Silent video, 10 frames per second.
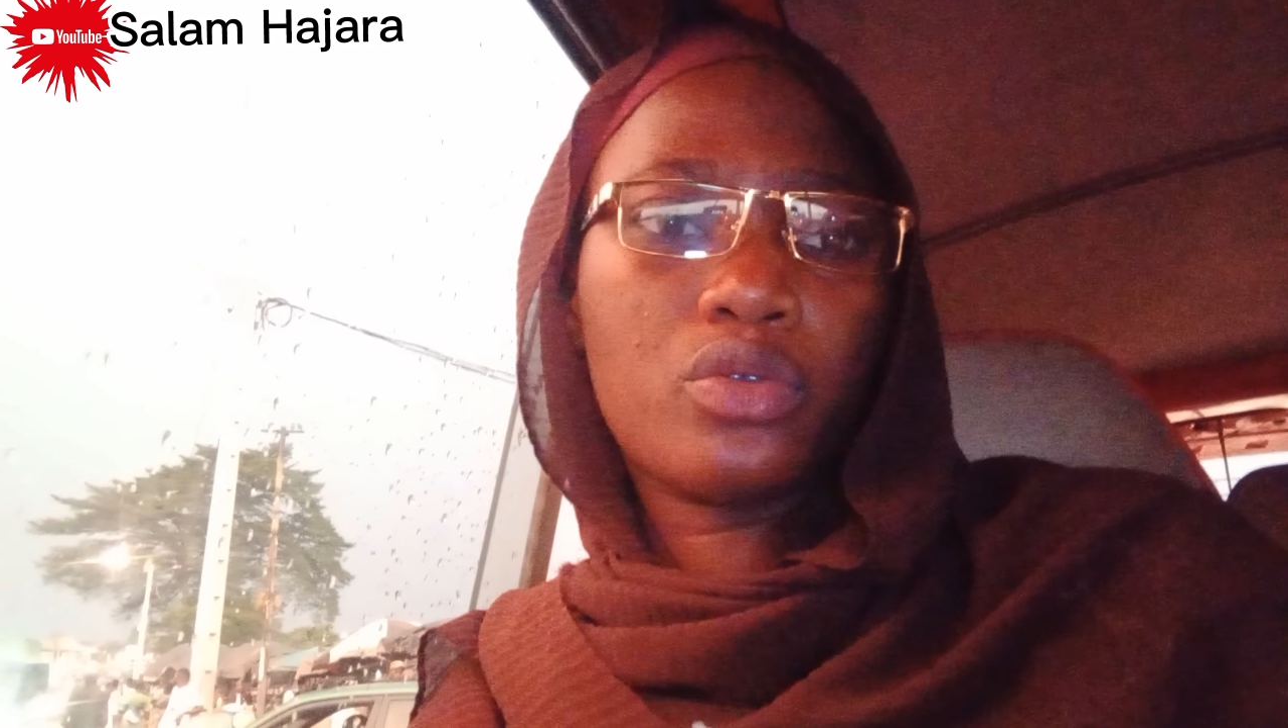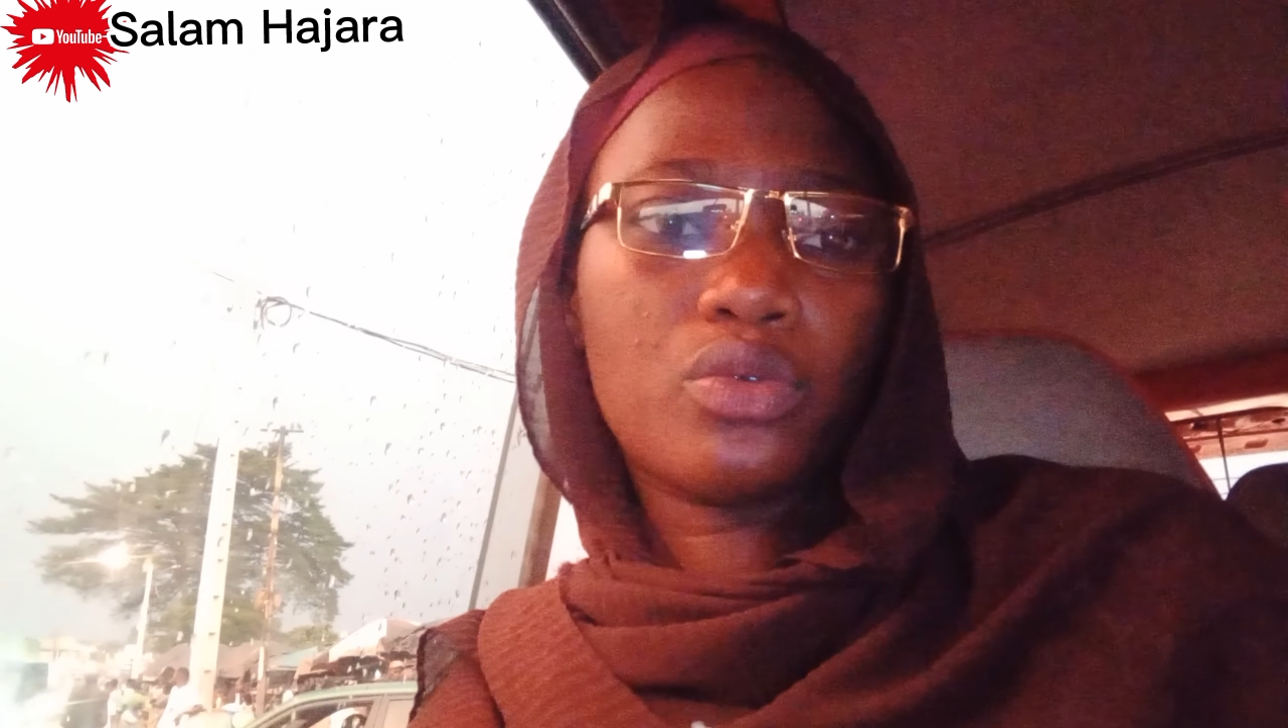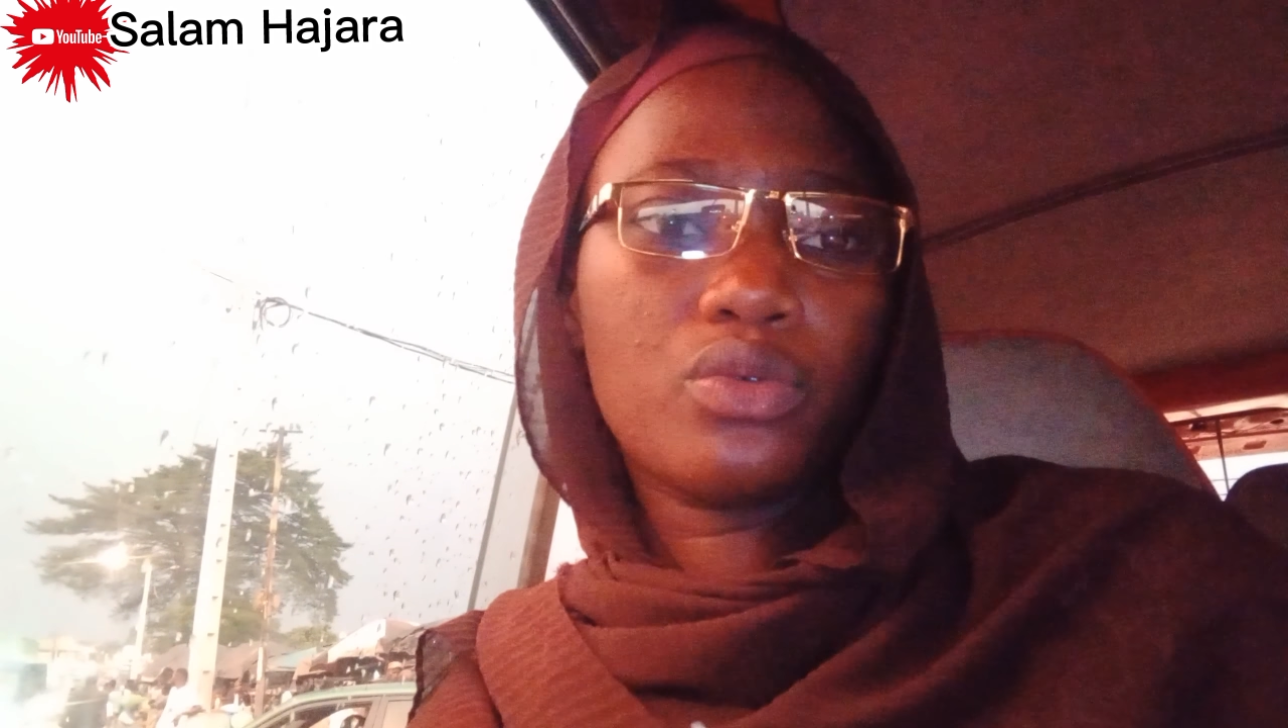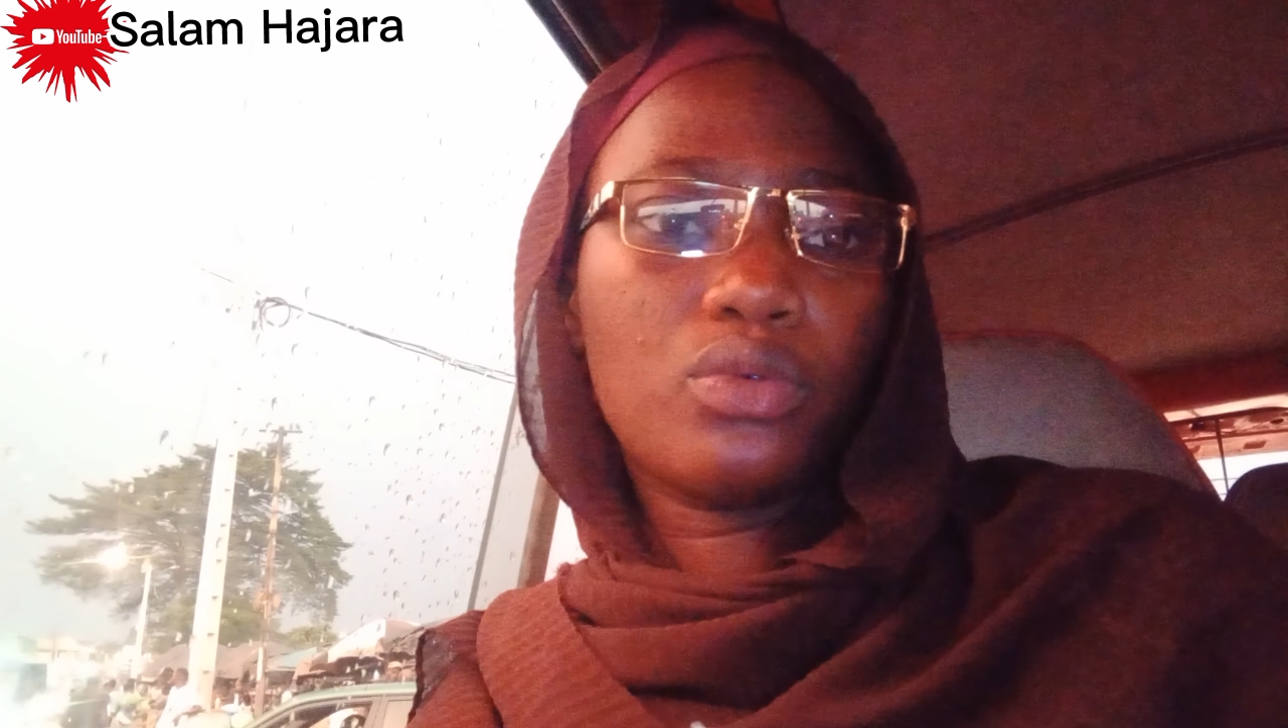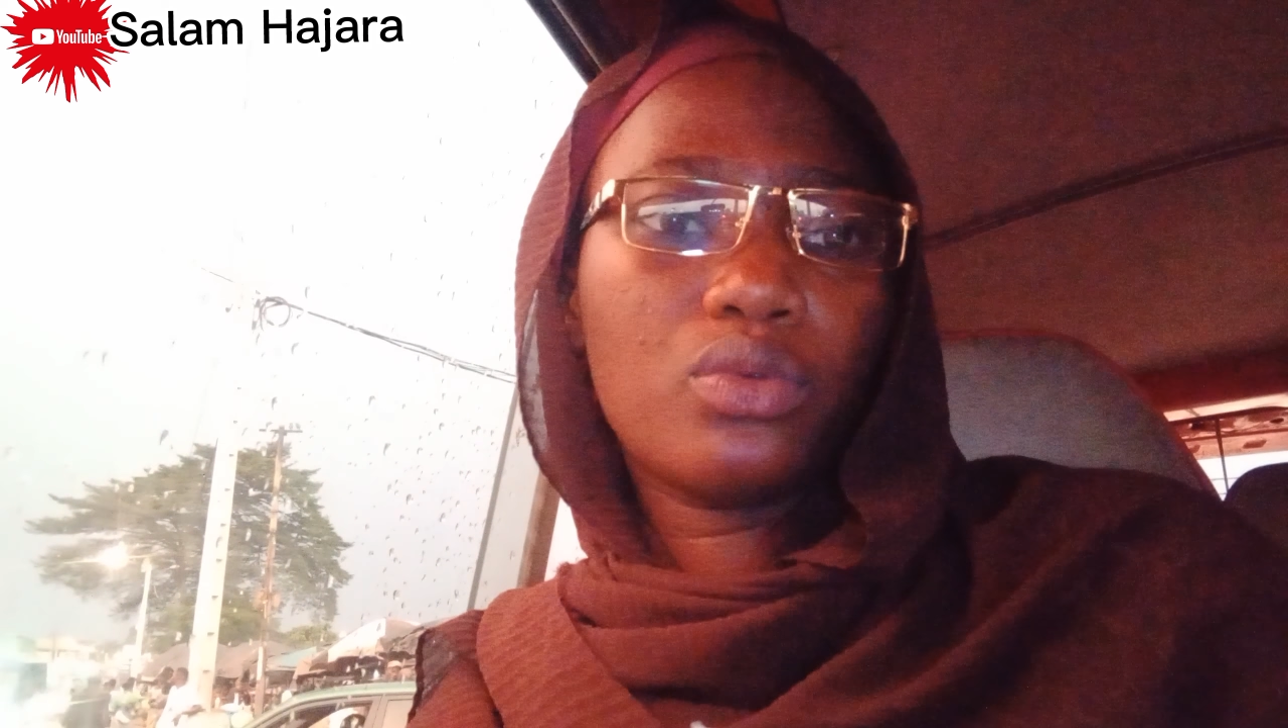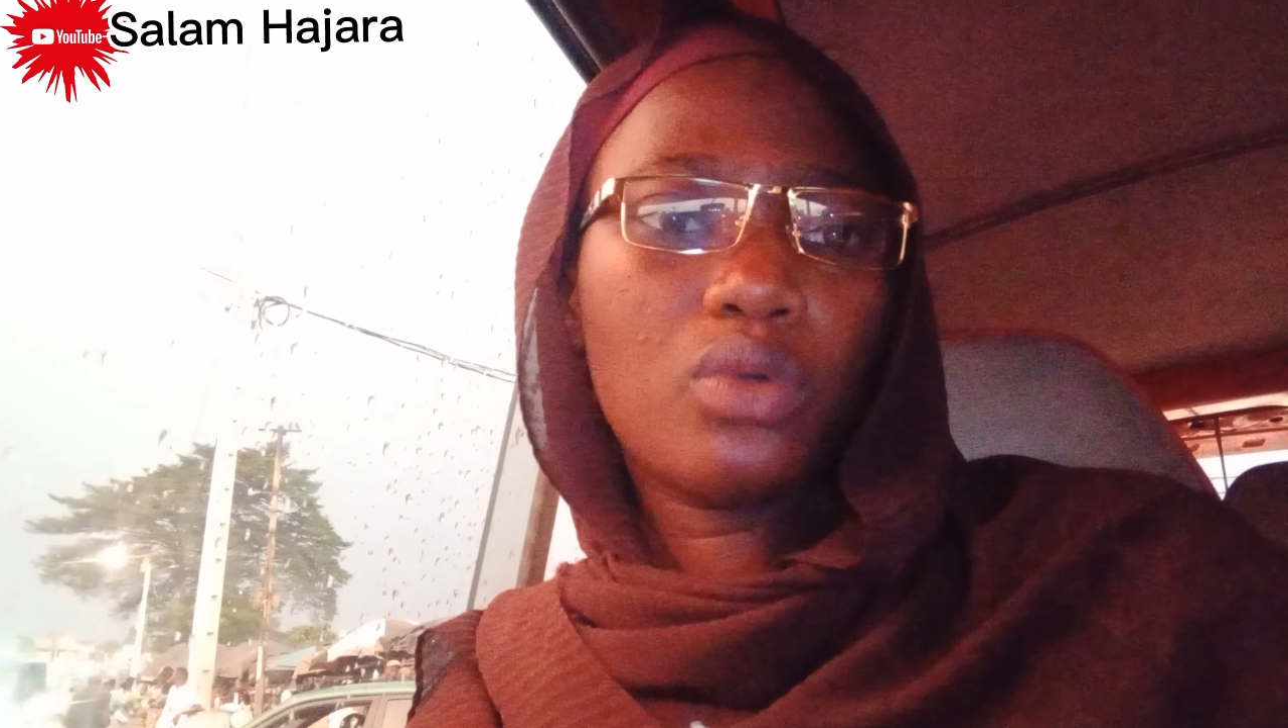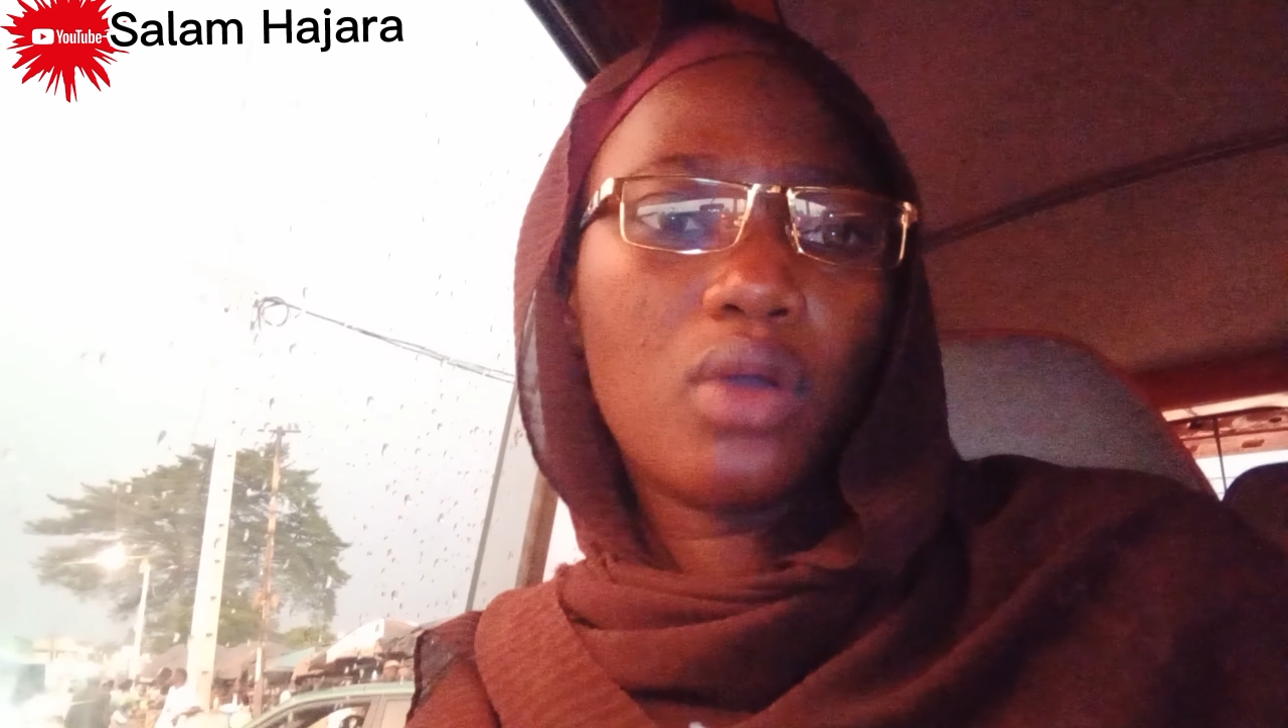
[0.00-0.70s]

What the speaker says: to